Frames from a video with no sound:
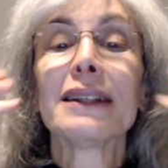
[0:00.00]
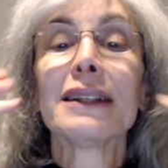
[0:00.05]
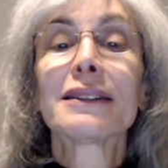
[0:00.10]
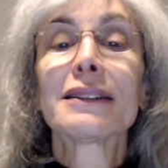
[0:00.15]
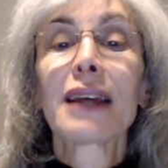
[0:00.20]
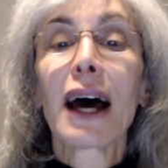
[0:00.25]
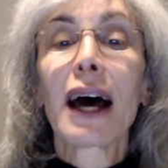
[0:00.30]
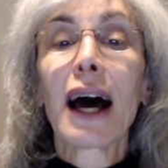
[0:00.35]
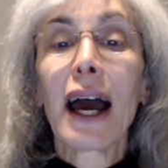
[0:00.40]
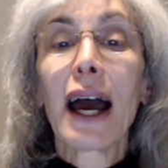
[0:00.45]

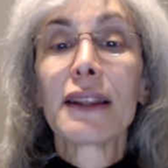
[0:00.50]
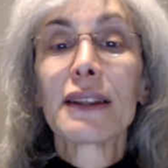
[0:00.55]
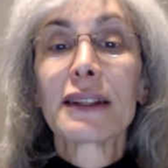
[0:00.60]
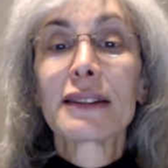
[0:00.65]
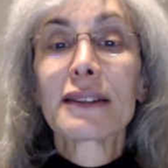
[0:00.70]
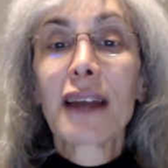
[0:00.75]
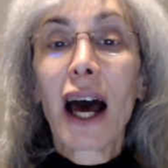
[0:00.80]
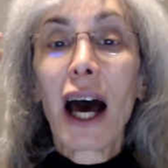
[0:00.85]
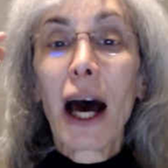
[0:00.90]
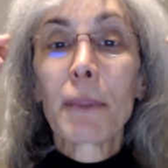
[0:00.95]
tie the
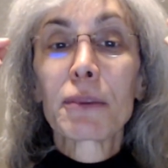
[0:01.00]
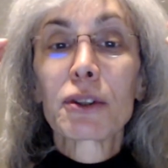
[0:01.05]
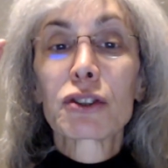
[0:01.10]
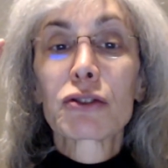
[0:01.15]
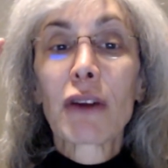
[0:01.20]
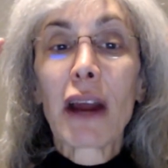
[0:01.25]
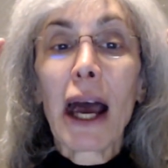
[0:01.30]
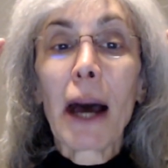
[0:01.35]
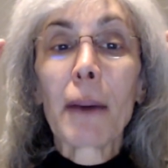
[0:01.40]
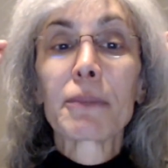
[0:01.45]
top
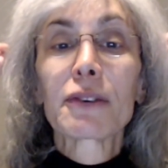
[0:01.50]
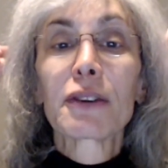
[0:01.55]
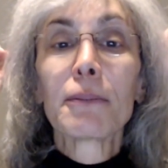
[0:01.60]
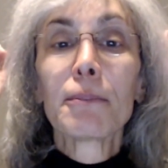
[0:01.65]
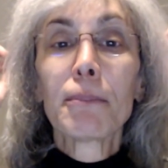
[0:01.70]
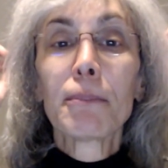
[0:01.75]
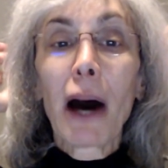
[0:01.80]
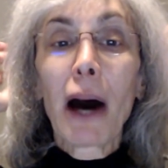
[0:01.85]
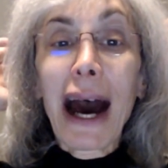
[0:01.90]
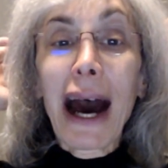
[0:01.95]
straps
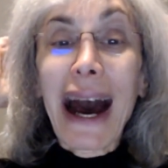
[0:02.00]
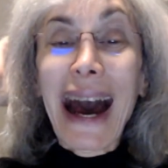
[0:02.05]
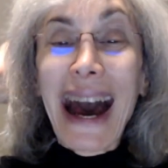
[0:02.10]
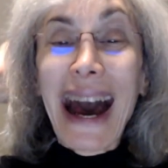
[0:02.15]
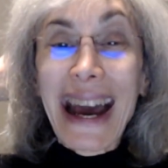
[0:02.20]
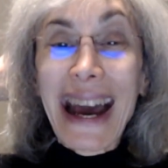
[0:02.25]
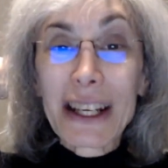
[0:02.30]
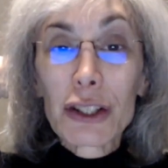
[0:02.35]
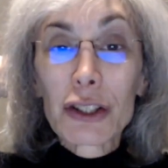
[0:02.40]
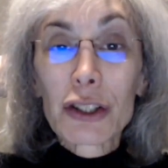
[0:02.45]

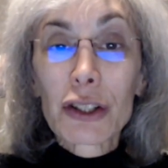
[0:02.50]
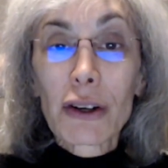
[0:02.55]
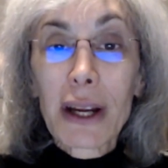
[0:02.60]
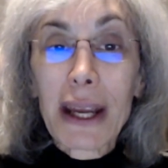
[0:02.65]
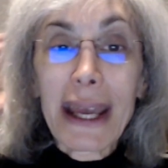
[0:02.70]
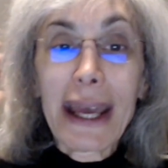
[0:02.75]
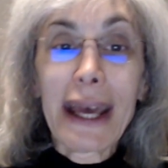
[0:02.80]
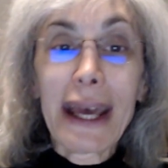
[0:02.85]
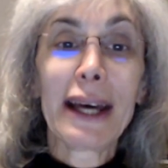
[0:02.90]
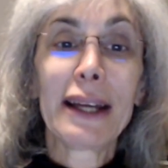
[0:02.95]
behind your
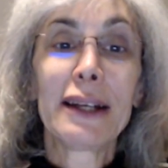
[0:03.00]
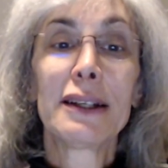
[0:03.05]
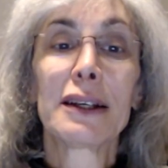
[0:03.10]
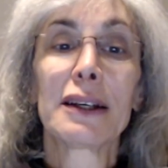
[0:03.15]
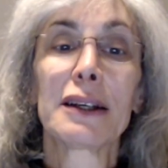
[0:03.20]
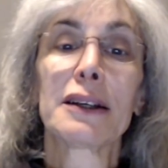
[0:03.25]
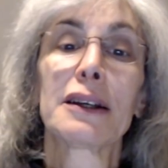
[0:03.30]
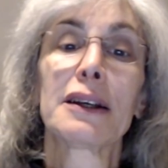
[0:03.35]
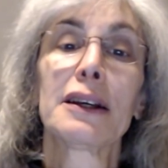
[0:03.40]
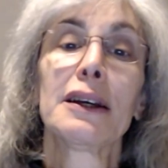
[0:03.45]
head.
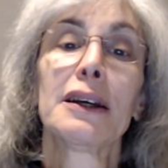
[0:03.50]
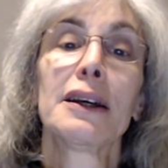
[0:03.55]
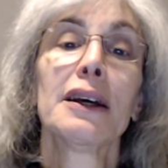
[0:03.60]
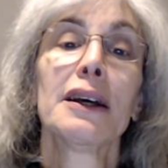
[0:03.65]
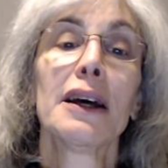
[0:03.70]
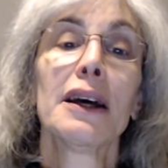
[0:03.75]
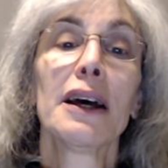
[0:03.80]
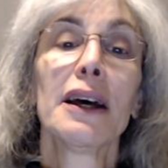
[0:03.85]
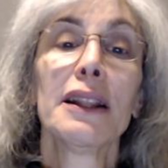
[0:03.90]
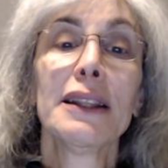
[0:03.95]

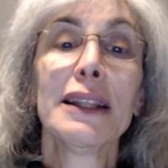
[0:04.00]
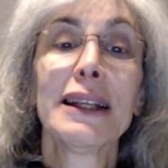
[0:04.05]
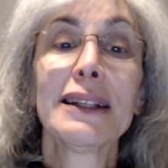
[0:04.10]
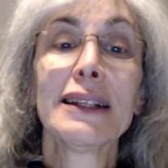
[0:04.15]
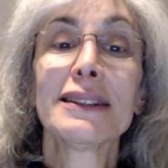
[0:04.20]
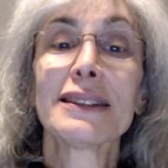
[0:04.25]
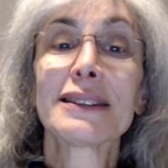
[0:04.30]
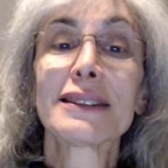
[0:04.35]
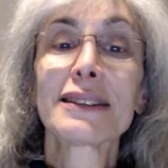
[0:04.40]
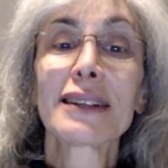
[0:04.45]

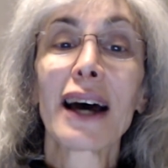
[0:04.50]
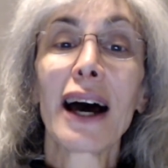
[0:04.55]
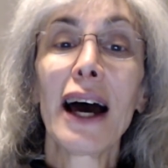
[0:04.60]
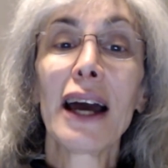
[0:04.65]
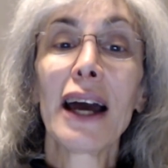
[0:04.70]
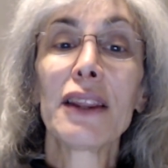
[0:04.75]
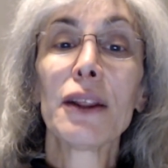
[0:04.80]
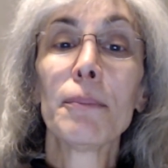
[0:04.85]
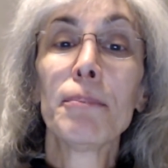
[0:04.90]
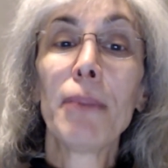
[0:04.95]
Then tie
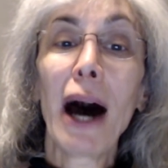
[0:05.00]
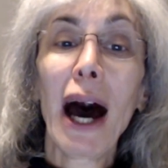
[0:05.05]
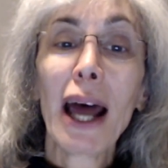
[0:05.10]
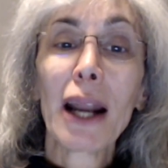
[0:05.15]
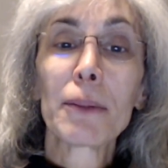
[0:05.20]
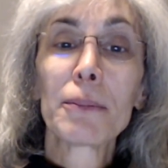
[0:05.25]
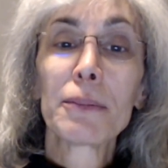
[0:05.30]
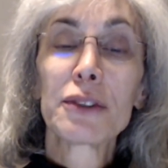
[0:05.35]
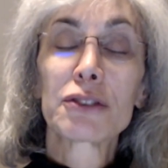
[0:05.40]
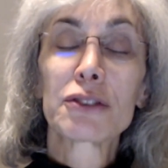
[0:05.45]
the
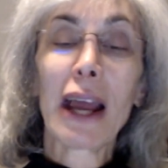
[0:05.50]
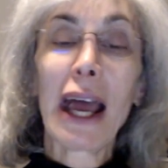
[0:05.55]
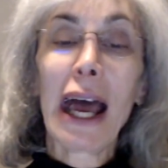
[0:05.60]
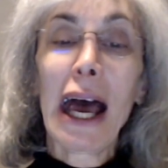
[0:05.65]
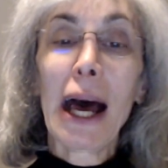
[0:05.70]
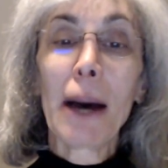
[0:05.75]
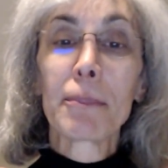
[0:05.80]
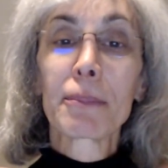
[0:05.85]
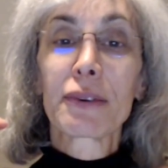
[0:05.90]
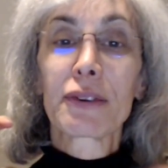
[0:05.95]
bottom
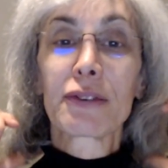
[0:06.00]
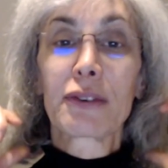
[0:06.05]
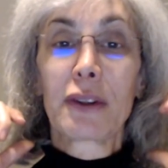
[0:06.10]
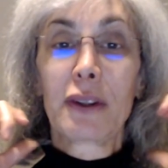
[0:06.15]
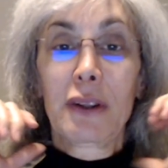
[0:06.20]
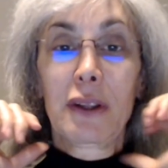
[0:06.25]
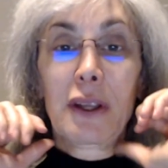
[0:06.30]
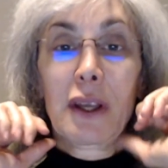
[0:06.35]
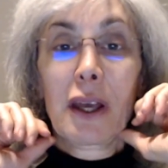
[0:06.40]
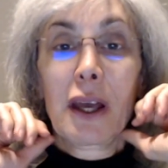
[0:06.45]
straps
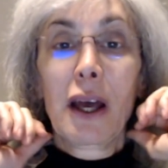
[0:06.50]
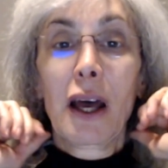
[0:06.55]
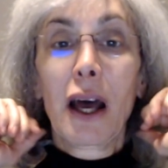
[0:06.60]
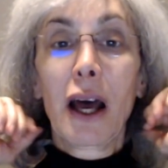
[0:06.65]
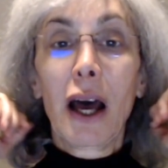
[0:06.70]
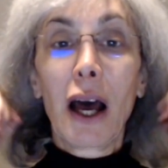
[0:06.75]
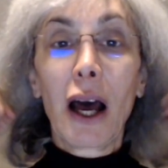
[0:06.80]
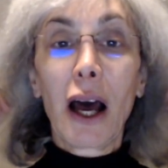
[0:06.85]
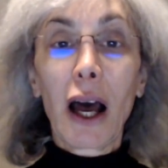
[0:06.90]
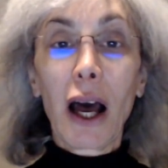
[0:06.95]

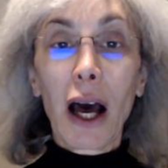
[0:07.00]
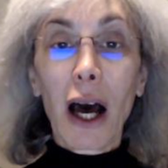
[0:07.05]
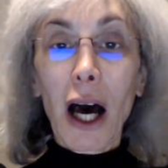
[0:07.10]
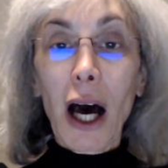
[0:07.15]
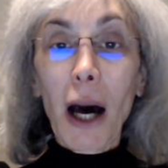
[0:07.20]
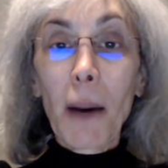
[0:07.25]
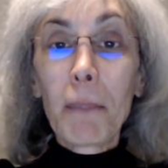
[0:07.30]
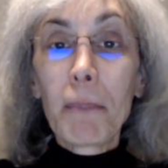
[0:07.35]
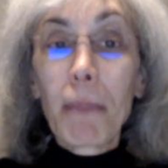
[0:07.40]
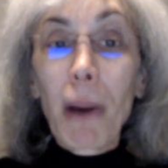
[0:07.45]

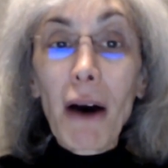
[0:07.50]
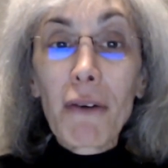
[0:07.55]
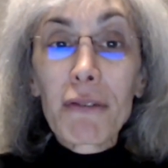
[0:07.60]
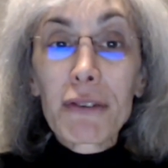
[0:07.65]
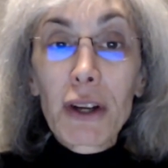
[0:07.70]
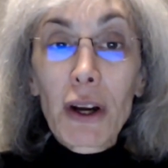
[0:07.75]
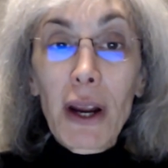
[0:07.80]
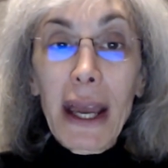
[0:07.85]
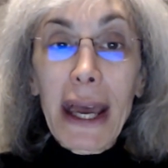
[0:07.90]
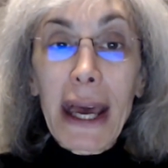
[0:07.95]
above
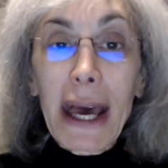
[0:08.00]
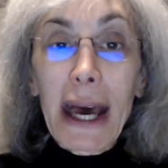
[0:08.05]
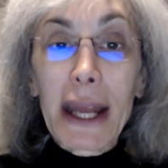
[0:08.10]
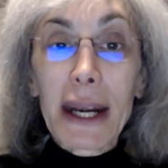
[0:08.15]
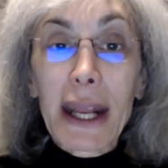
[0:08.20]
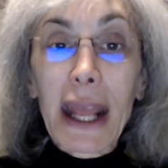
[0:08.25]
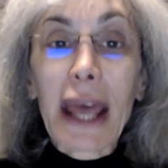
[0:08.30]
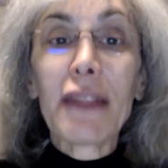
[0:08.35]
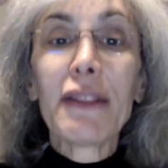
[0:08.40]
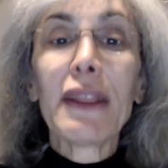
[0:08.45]
your
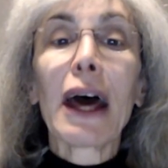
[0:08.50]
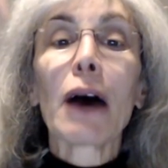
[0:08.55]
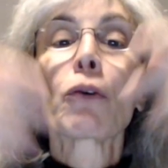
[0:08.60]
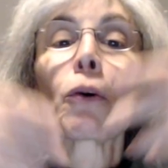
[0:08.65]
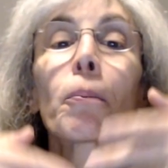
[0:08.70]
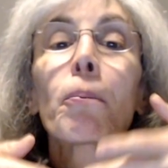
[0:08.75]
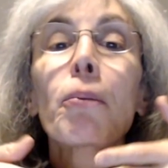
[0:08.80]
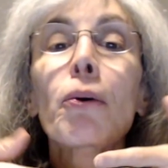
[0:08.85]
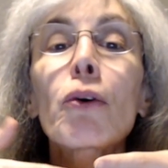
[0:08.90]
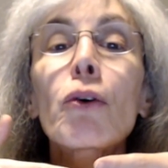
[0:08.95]
head, and that
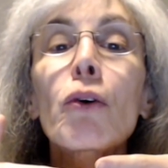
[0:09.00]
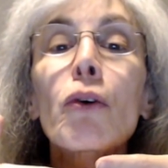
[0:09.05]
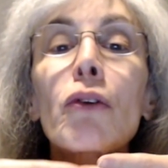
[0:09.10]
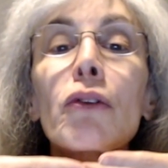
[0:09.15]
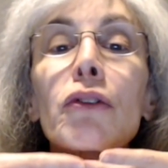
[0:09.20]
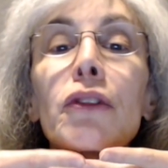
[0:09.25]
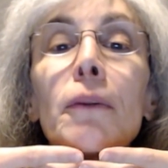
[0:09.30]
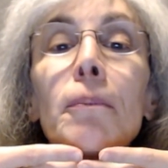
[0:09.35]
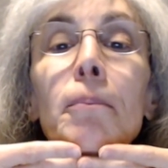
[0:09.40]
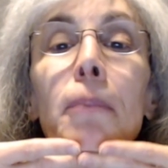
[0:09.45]
will
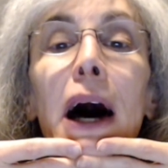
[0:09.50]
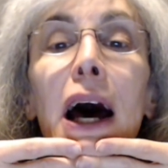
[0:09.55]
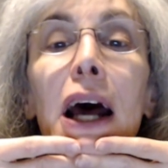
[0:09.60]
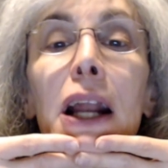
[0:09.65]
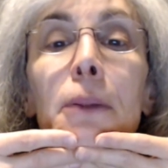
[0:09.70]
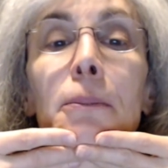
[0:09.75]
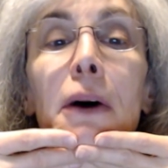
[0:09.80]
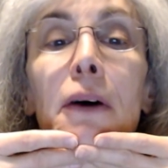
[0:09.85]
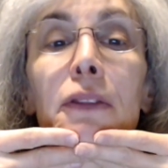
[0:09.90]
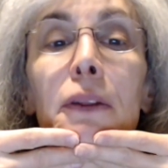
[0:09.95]
pull the
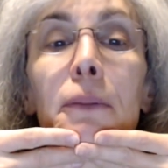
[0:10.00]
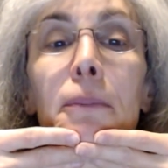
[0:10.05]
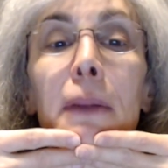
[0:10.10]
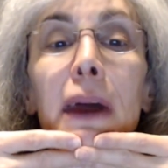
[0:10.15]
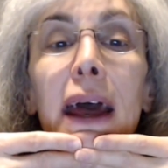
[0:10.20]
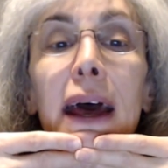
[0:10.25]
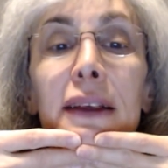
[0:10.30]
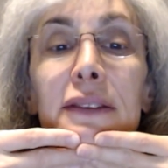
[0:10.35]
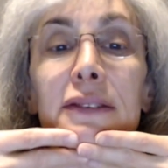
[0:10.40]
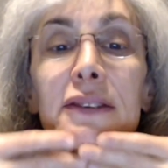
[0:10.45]
bottom of the
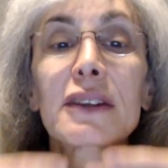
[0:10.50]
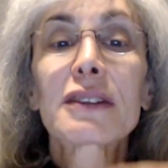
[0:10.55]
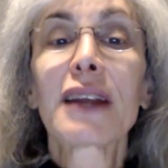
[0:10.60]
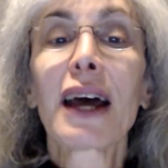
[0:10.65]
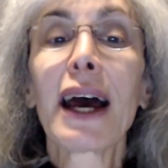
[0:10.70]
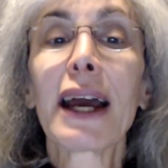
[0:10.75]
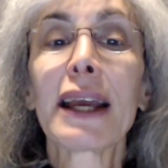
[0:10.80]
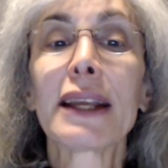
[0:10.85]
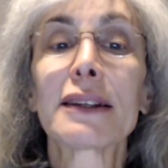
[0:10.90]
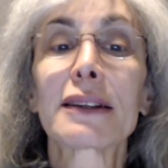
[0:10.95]
mask
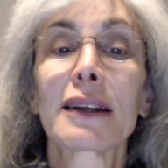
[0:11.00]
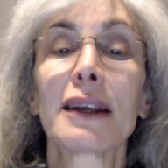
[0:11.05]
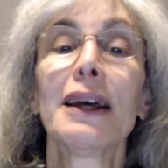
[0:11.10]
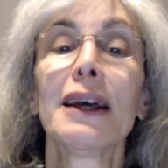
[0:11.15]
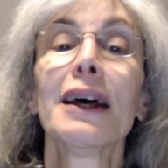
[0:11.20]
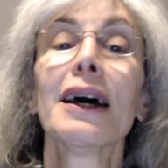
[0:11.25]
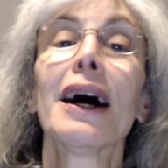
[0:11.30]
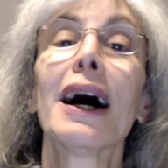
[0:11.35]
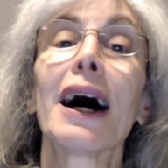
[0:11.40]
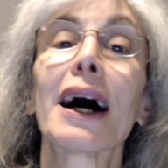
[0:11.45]
tight
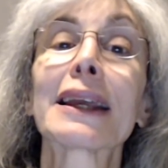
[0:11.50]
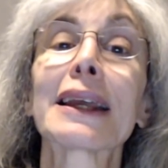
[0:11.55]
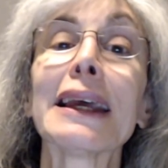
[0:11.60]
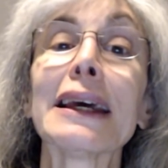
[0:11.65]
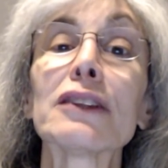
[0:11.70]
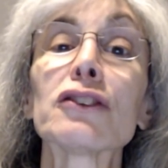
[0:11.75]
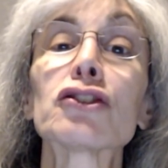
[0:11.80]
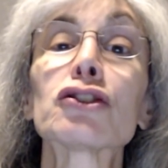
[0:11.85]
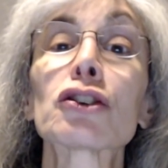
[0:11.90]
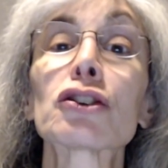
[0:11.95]

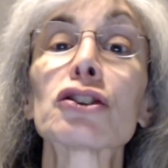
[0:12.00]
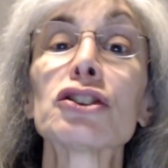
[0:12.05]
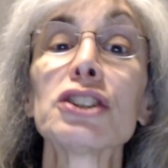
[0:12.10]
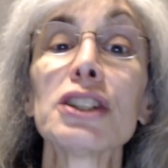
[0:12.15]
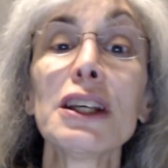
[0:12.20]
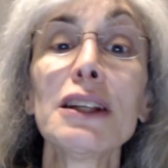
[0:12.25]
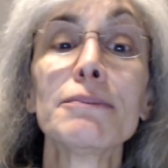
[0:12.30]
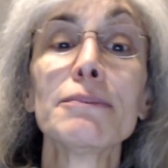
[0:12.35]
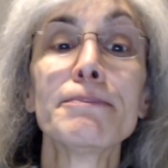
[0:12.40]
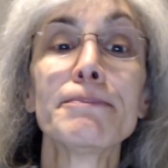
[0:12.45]
against your
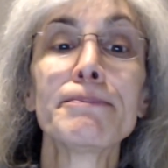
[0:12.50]
chin.